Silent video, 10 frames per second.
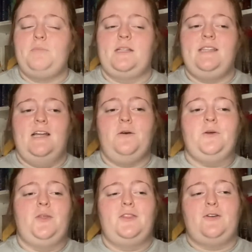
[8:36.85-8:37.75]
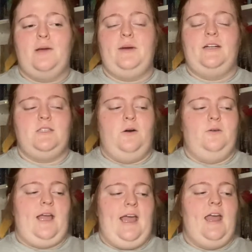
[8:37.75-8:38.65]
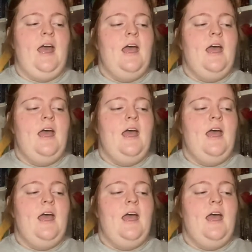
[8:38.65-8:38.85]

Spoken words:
but they don't know that their grandparents own a